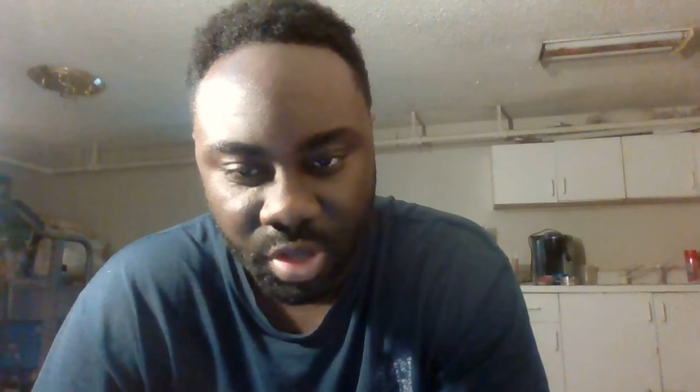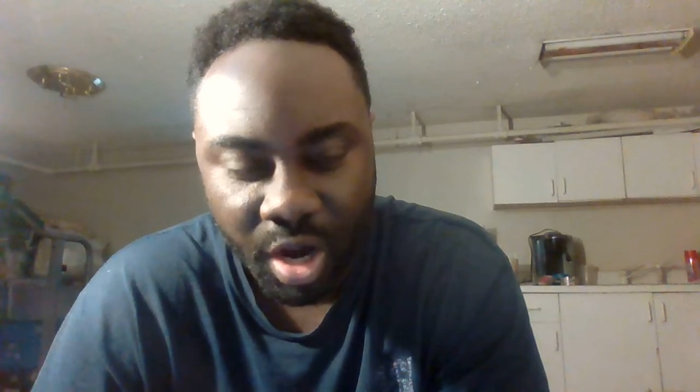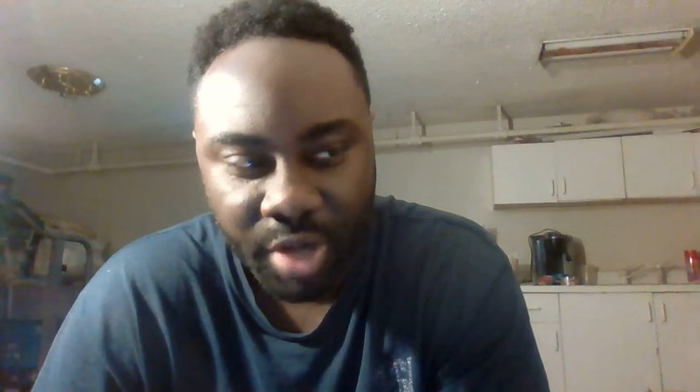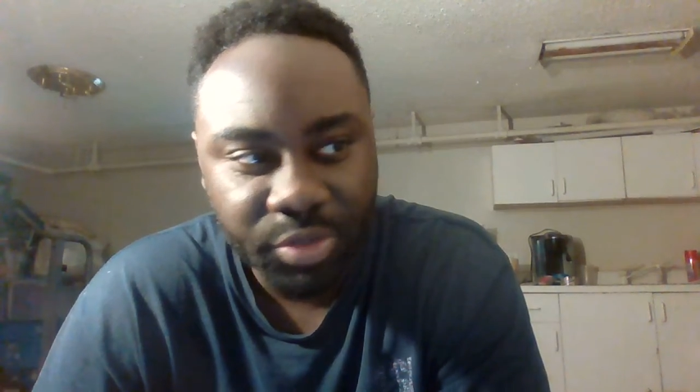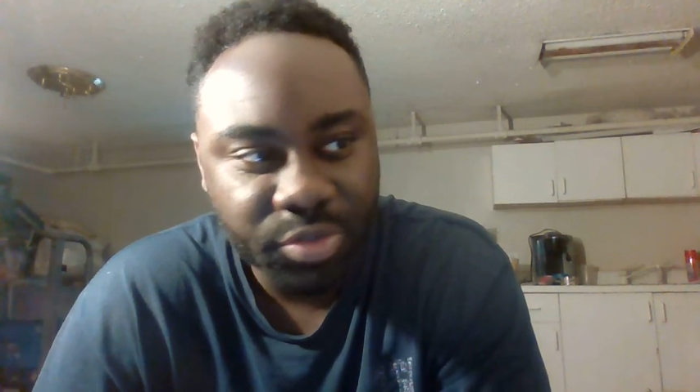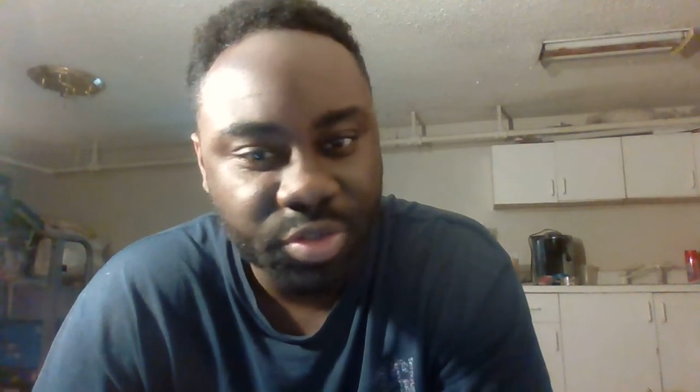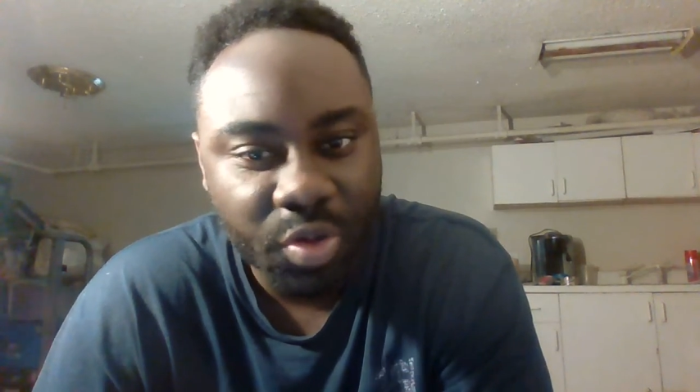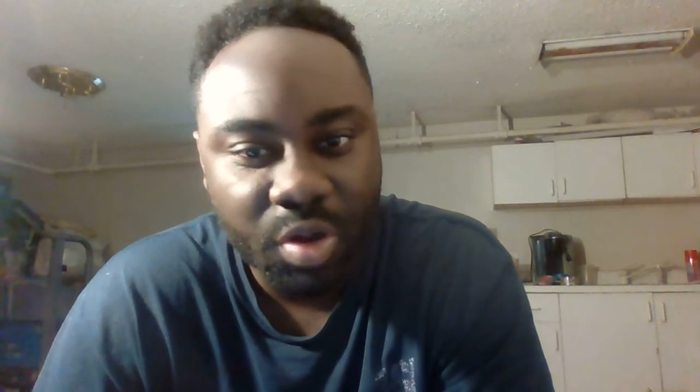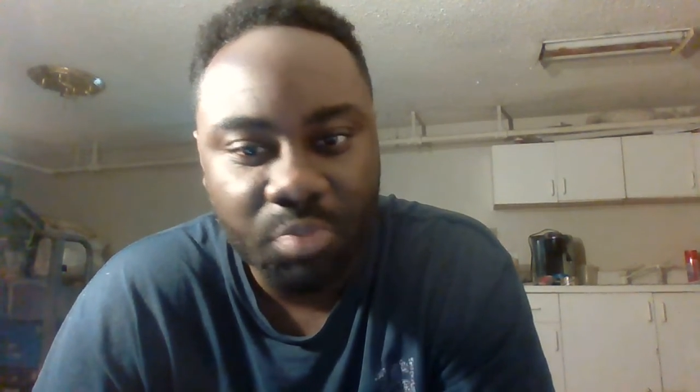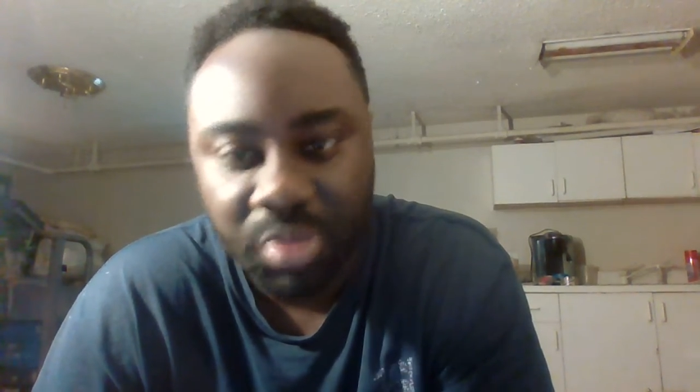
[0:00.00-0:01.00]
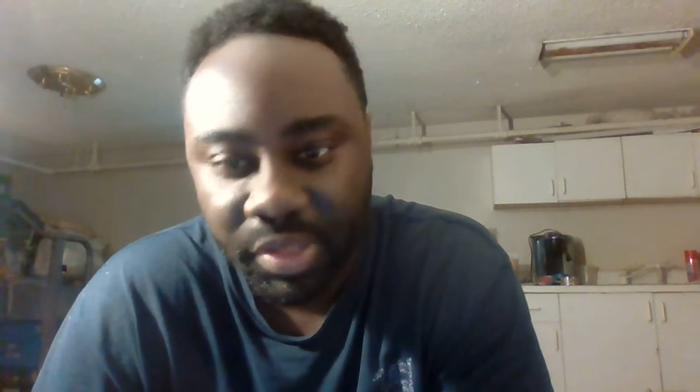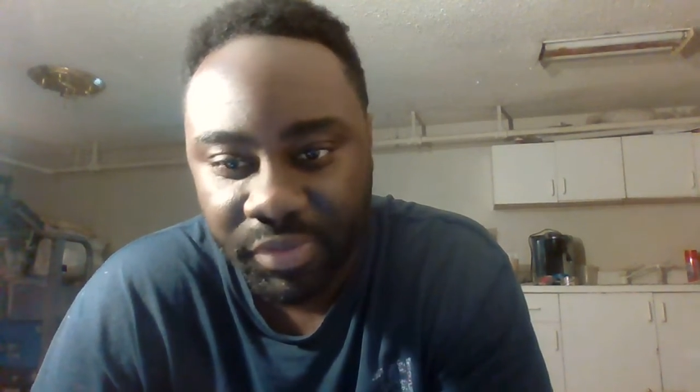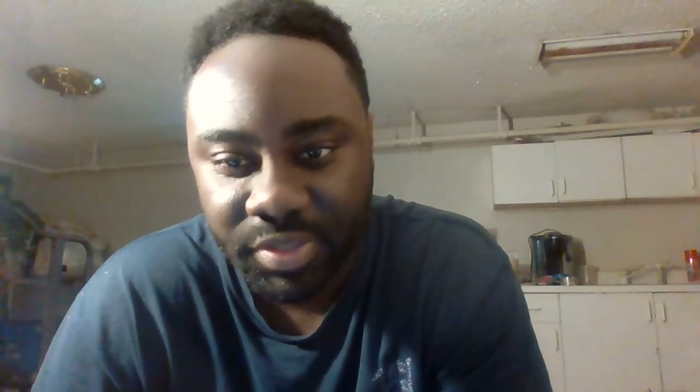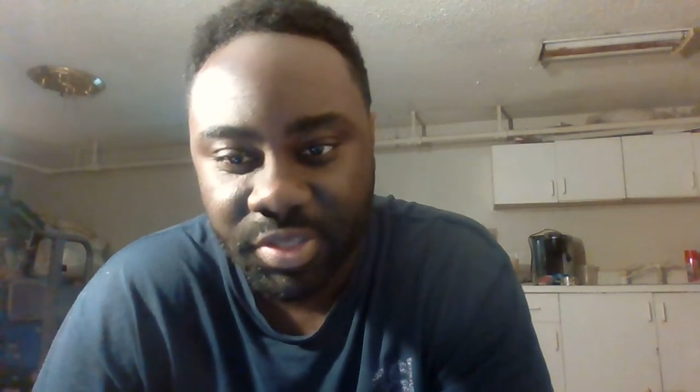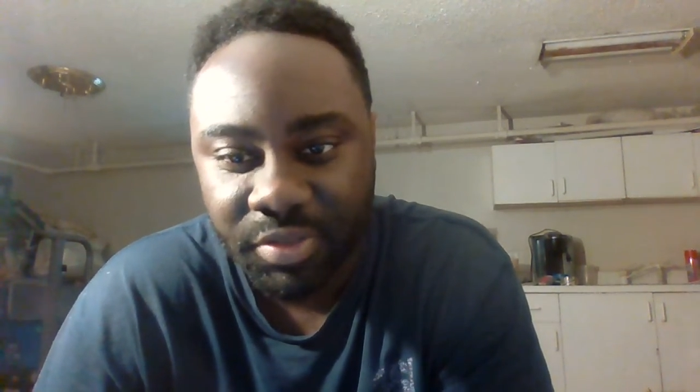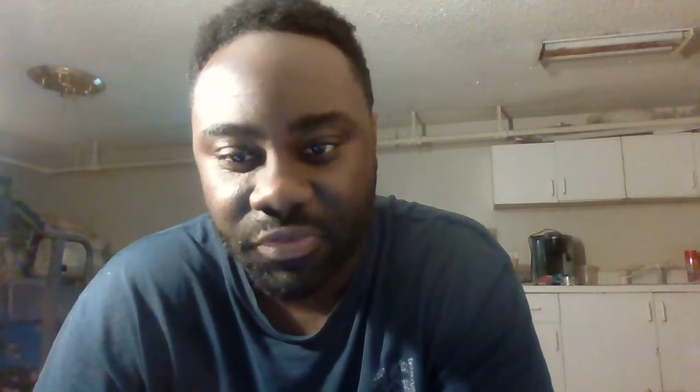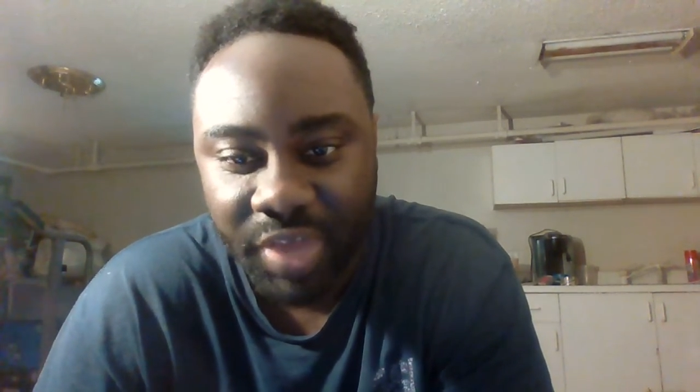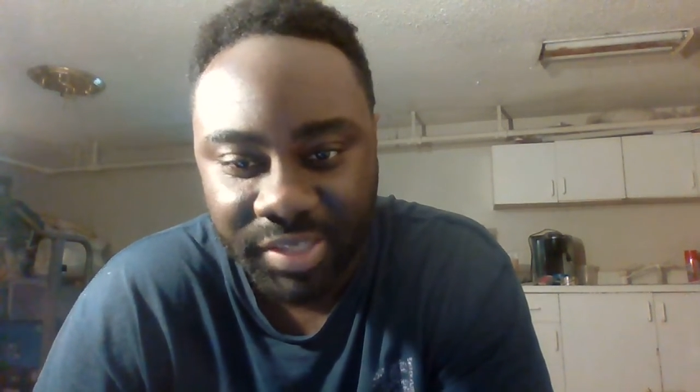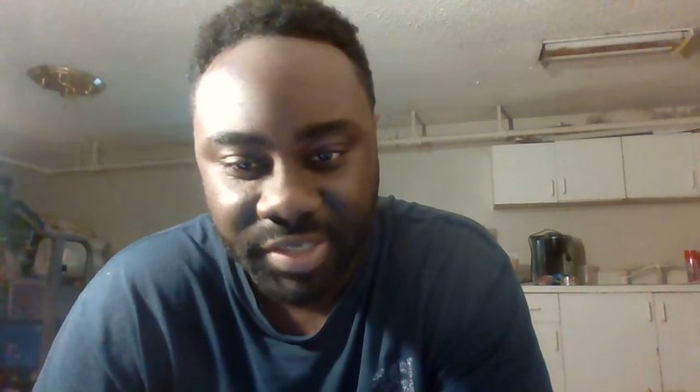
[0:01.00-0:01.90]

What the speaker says: Are you so oblivious to the fact